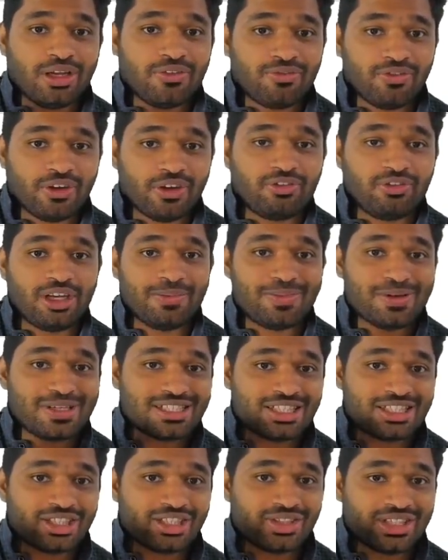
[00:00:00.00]

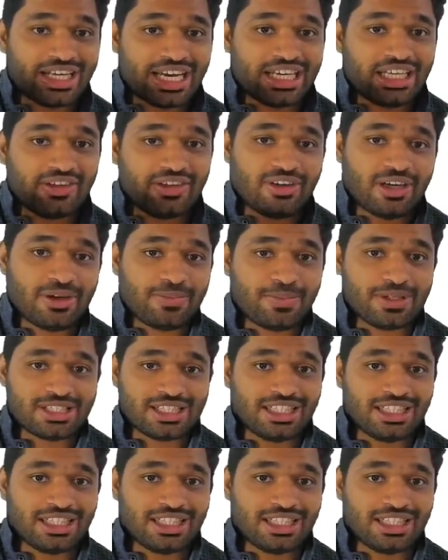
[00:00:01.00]
50% to 95%,